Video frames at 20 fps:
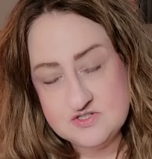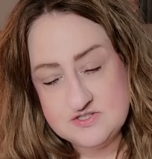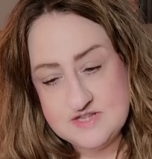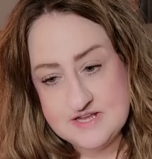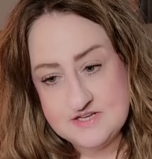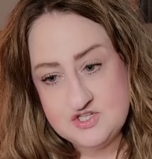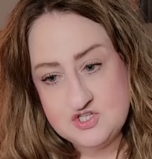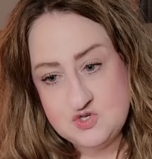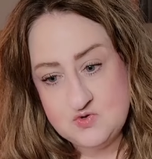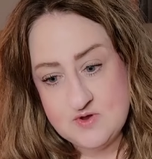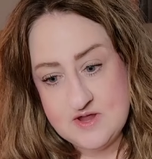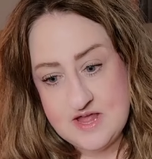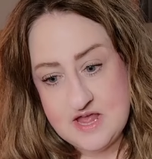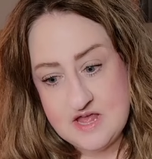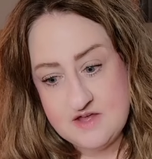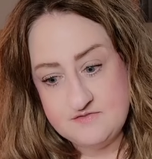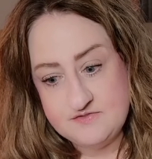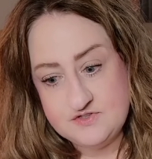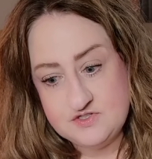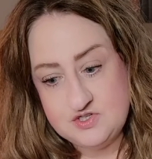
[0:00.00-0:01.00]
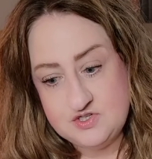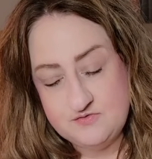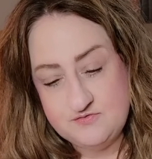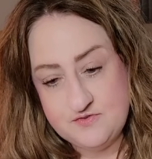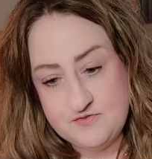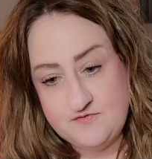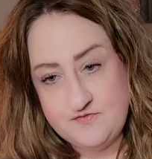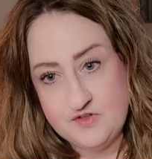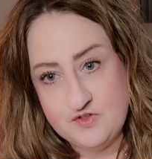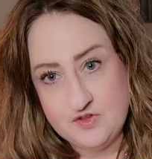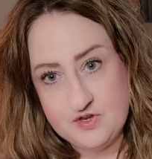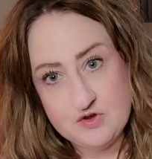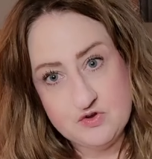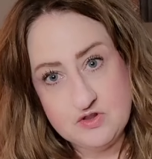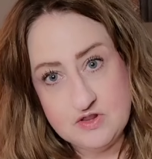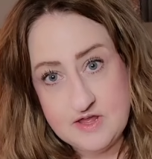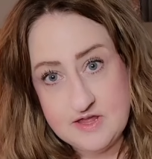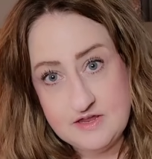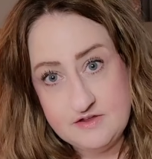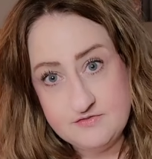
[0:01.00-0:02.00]
that you have to fulfill
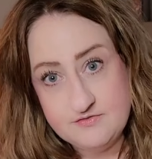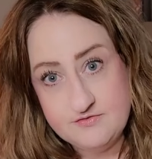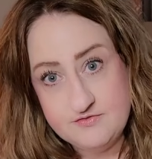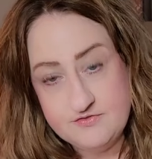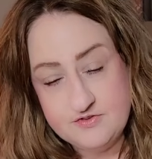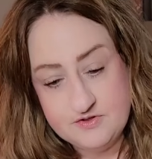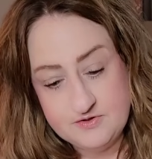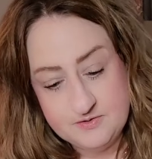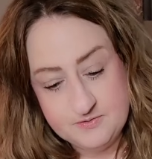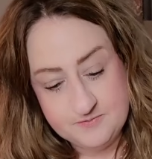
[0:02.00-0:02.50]
your life.